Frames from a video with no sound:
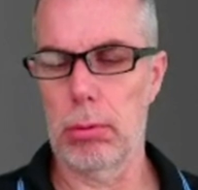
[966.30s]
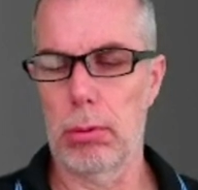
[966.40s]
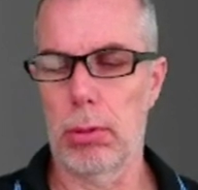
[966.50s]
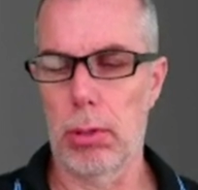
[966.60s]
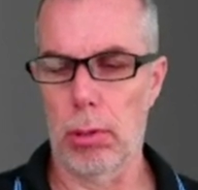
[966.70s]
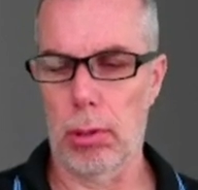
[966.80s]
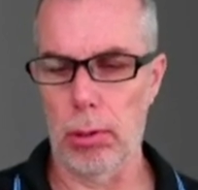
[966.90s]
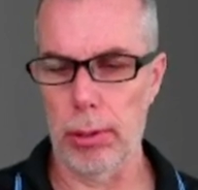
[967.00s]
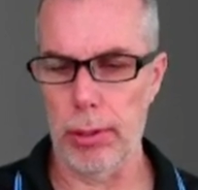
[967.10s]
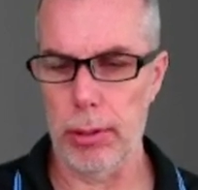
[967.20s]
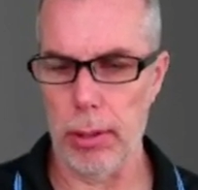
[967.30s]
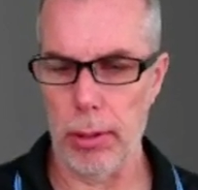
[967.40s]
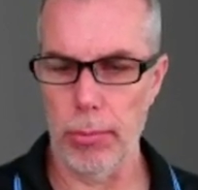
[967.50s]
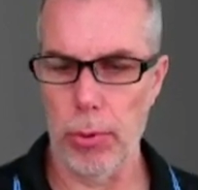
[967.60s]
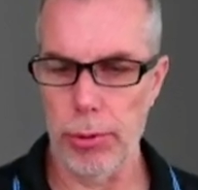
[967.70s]
you know, all this
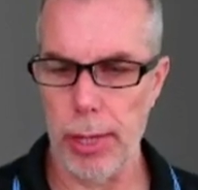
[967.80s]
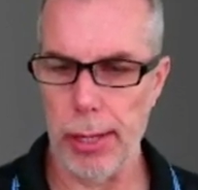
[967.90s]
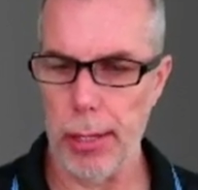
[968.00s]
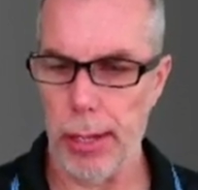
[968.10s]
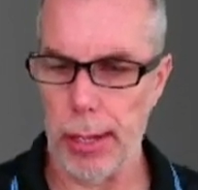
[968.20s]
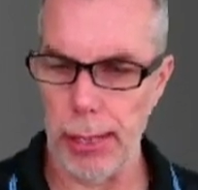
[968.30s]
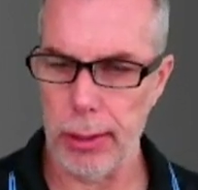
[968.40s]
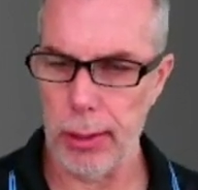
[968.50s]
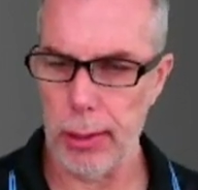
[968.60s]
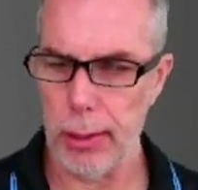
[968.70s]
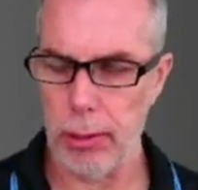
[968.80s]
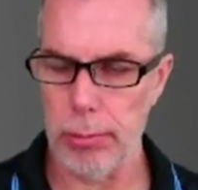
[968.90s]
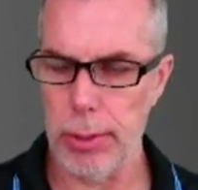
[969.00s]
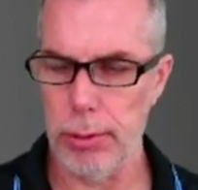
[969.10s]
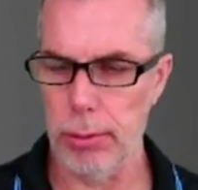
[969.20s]
mosaicing in the
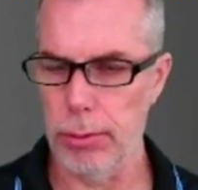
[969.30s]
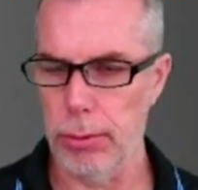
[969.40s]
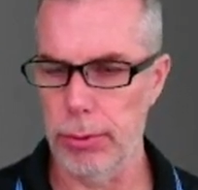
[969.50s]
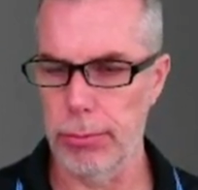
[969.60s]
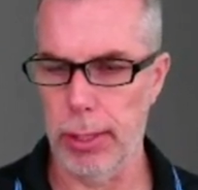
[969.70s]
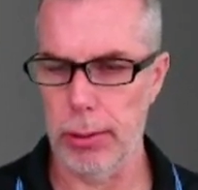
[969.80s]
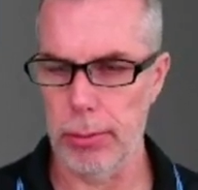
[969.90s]
original source files.